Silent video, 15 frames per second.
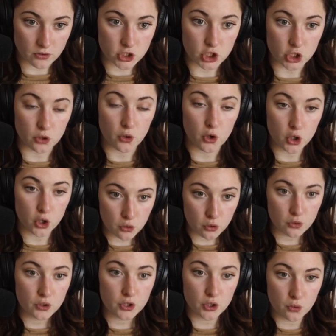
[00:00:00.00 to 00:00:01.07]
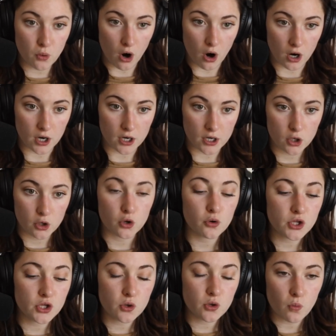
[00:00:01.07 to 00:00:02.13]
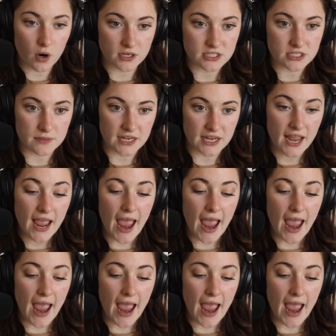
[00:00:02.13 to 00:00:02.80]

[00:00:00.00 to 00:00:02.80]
to who you are, who you want to be,